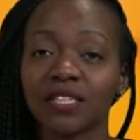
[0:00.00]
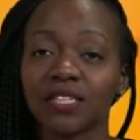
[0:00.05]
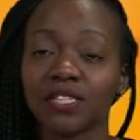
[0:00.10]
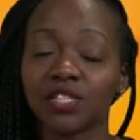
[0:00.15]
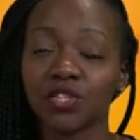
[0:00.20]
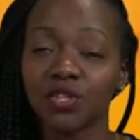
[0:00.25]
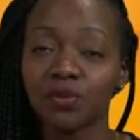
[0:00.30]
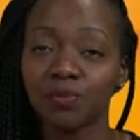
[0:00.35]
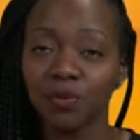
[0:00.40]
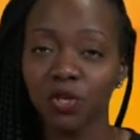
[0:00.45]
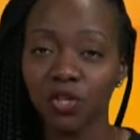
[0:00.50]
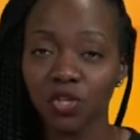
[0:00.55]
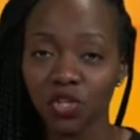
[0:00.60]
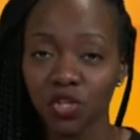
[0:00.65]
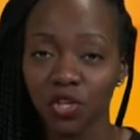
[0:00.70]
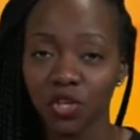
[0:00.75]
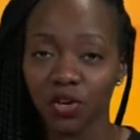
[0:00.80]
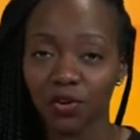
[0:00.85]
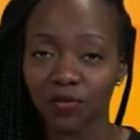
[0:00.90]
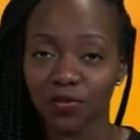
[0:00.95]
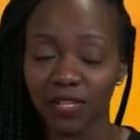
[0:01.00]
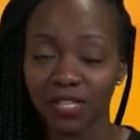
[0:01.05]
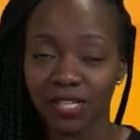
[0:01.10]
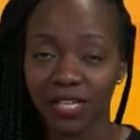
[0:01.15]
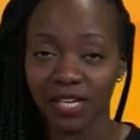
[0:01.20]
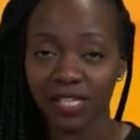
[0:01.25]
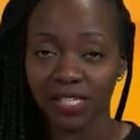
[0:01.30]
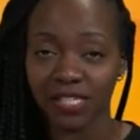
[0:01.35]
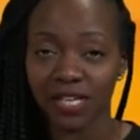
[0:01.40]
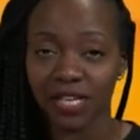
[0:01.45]
the distribution of the
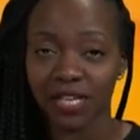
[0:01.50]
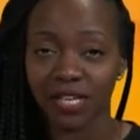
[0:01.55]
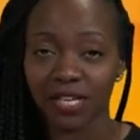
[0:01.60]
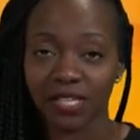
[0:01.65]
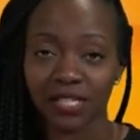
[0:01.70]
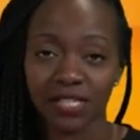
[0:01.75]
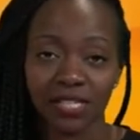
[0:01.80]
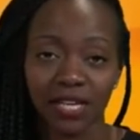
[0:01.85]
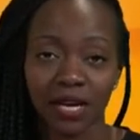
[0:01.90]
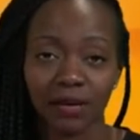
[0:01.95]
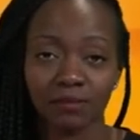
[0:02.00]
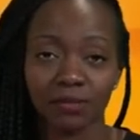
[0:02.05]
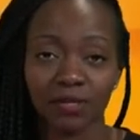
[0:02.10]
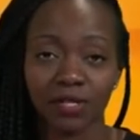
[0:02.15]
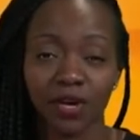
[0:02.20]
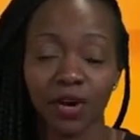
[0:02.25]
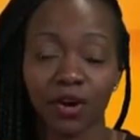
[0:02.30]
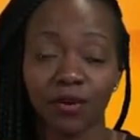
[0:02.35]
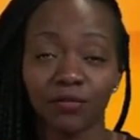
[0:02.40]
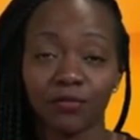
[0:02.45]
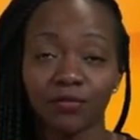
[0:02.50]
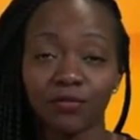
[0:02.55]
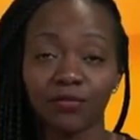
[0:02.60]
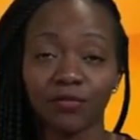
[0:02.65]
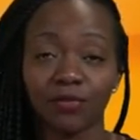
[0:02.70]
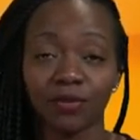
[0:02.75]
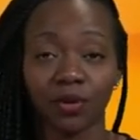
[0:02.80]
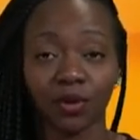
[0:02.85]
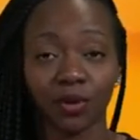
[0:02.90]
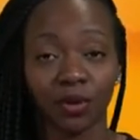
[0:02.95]
data in terms of
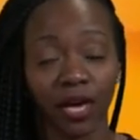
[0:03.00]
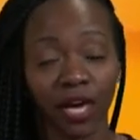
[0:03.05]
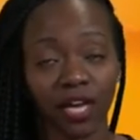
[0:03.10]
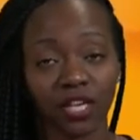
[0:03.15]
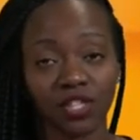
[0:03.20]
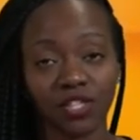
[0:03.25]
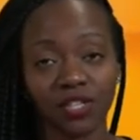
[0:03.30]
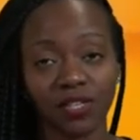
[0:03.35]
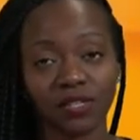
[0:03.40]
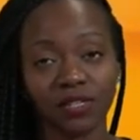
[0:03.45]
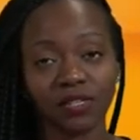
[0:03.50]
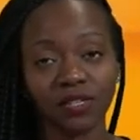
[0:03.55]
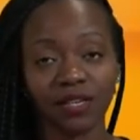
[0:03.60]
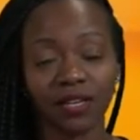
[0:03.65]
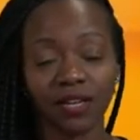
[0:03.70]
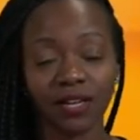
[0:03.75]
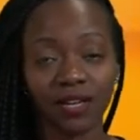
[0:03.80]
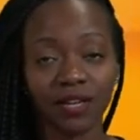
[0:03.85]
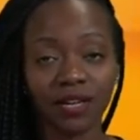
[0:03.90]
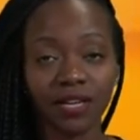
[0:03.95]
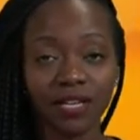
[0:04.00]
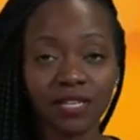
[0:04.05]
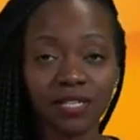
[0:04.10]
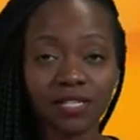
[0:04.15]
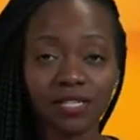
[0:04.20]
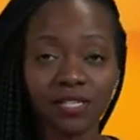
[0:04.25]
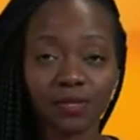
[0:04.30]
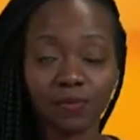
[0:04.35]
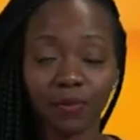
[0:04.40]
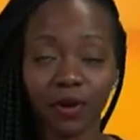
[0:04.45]
location,
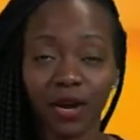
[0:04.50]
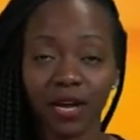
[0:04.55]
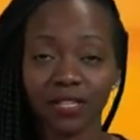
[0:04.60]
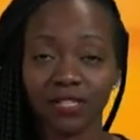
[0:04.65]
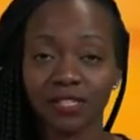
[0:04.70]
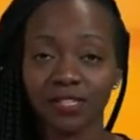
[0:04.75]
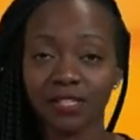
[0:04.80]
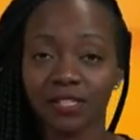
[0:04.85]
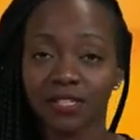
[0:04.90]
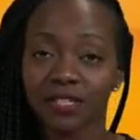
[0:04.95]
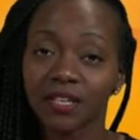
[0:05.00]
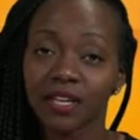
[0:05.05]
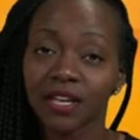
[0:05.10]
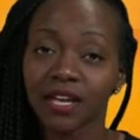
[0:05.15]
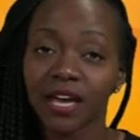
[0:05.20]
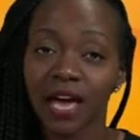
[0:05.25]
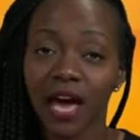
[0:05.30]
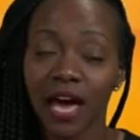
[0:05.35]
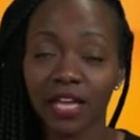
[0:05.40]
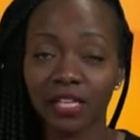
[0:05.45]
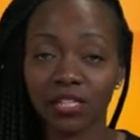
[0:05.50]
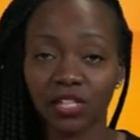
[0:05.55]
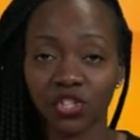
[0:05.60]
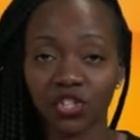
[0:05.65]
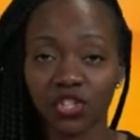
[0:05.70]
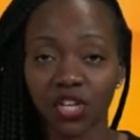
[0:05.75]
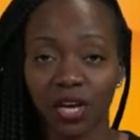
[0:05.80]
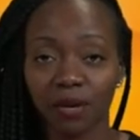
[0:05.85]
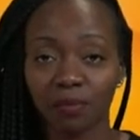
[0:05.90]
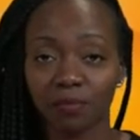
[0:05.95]
spread, and
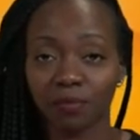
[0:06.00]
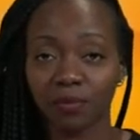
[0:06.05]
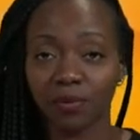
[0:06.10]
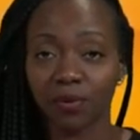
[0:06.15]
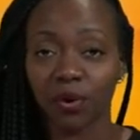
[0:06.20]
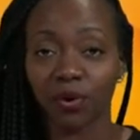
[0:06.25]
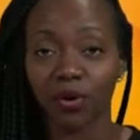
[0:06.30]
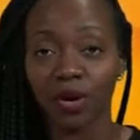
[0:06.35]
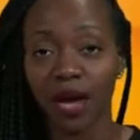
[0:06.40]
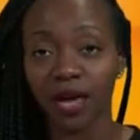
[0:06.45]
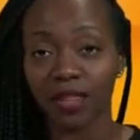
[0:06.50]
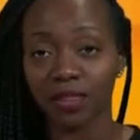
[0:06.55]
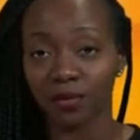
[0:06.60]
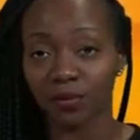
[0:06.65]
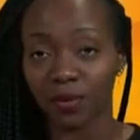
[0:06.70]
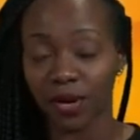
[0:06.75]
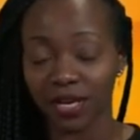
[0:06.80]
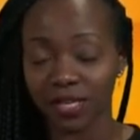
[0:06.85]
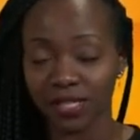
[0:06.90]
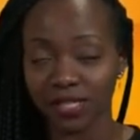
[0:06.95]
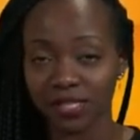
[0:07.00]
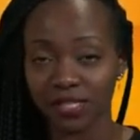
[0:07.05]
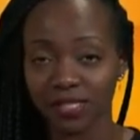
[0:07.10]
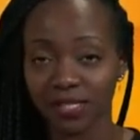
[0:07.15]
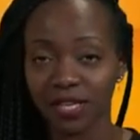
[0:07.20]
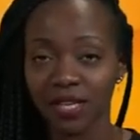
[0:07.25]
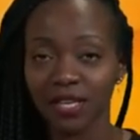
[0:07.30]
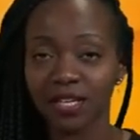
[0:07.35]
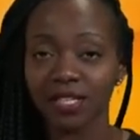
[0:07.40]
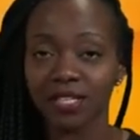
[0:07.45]
shape, or
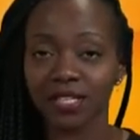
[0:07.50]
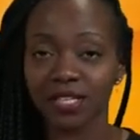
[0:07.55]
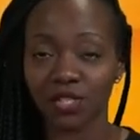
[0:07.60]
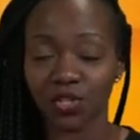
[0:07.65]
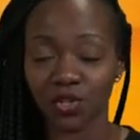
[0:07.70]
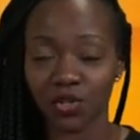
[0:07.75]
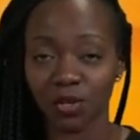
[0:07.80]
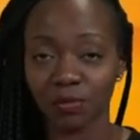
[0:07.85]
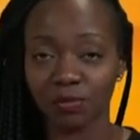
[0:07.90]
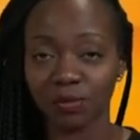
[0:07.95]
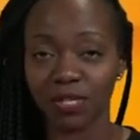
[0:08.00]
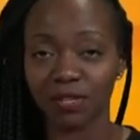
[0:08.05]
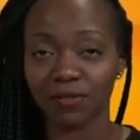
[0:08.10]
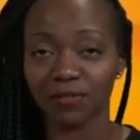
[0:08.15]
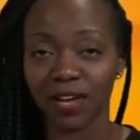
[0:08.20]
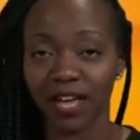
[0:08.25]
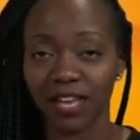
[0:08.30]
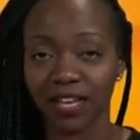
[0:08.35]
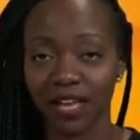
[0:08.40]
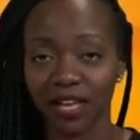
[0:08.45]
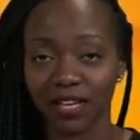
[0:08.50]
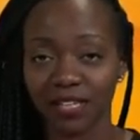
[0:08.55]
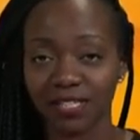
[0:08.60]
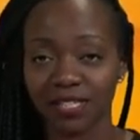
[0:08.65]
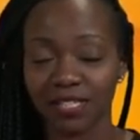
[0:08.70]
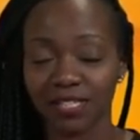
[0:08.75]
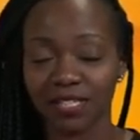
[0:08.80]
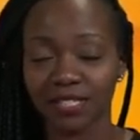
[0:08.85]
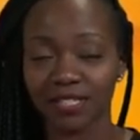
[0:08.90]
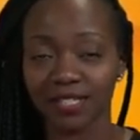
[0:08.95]
otherwise, descriptive
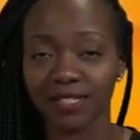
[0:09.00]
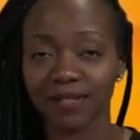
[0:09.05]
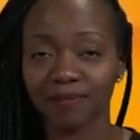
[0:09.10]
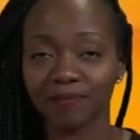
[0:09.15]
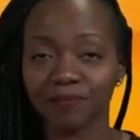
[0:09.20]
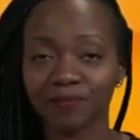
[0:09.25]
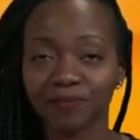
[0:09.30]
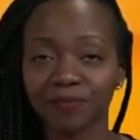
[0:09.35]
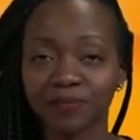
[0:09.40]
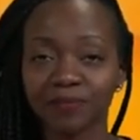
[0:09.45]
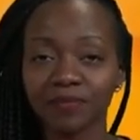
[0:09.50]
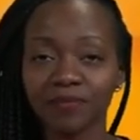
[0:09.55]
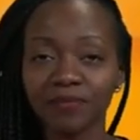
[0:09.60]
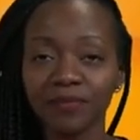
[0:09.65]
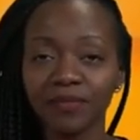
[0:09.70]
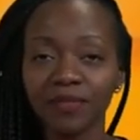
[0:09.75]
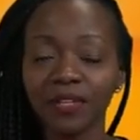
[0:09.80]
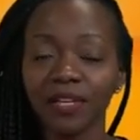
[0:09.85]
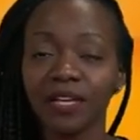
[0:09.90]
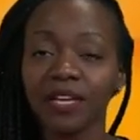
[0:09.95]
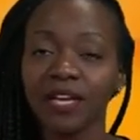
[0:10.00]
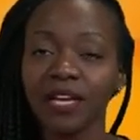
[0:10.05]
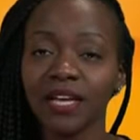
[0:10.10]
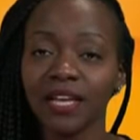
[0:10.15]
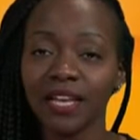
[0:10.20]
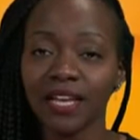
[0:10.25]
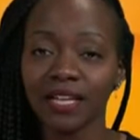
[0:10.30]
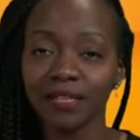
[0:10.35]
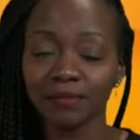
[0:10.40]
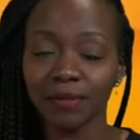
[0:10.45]
analysis.
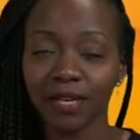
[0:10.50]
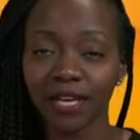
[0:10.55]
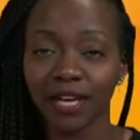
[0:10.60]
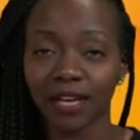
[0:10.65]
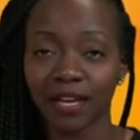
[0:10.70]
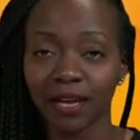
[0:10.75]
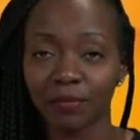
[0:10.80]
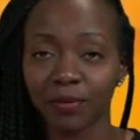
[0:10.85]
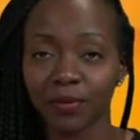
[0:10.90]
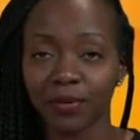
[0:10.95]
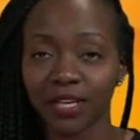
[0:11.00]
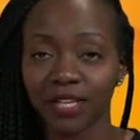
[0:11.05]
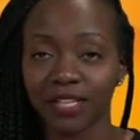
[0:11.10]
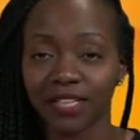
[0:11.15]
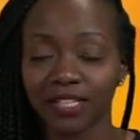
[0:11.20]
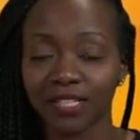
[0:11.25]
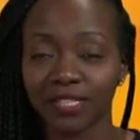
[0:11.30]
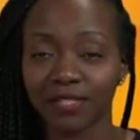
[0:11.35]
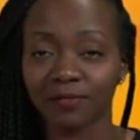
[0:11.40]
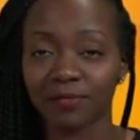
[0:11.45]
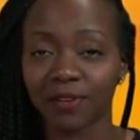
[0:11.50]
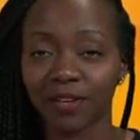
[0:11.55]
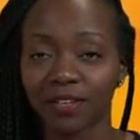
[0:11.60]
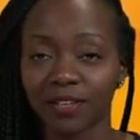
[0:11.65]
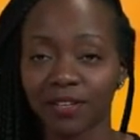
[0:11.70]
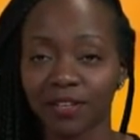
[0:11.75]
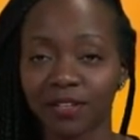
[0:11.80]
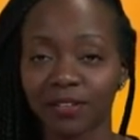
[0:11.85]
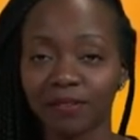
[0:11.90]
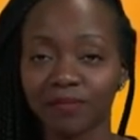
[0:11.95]
Let me elaborate this
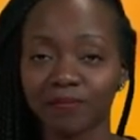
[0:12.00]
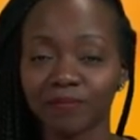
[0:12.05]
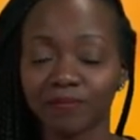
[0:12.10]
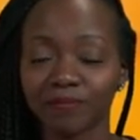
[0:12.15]
further.